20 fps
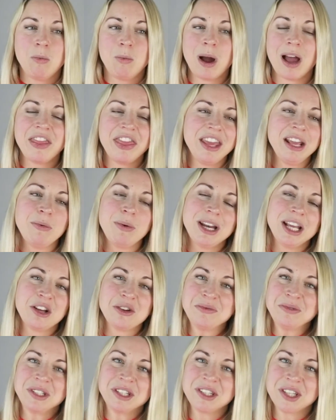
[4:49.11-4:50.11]
I think when it
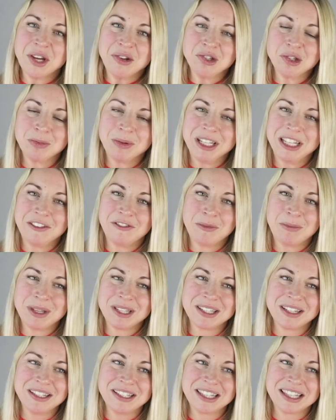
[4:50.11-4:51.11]
comes to social media for
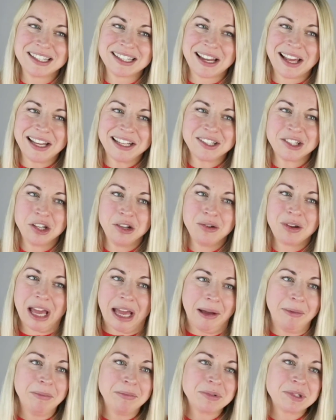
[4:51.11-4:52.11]
business, there's like 2
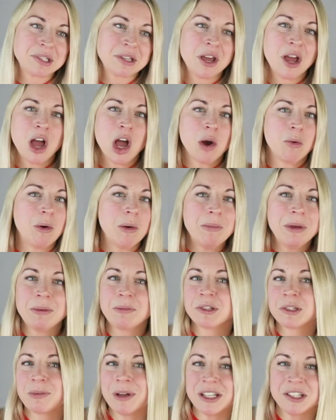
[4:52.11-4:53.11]
camps. One,
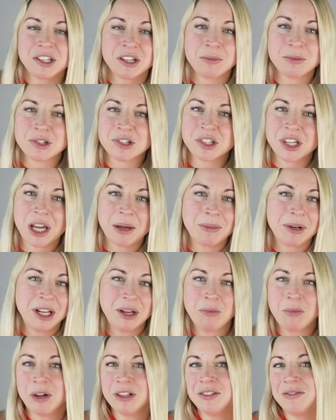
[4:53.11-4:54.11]
people spend too much time on
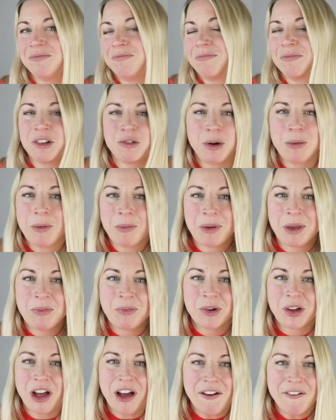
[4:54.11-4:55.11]
it. One group of
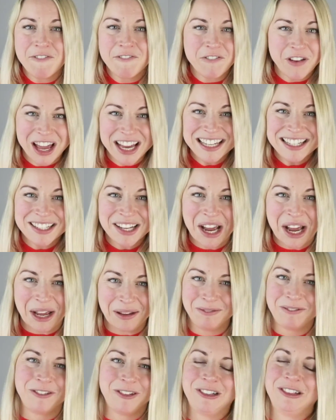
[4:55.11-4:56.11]
people can't find
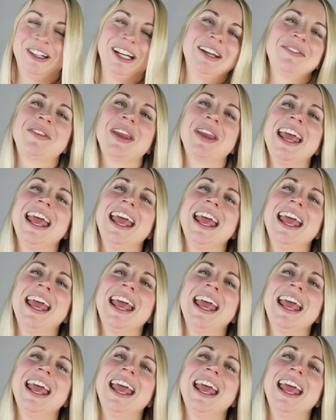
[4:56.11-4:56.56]
time for it.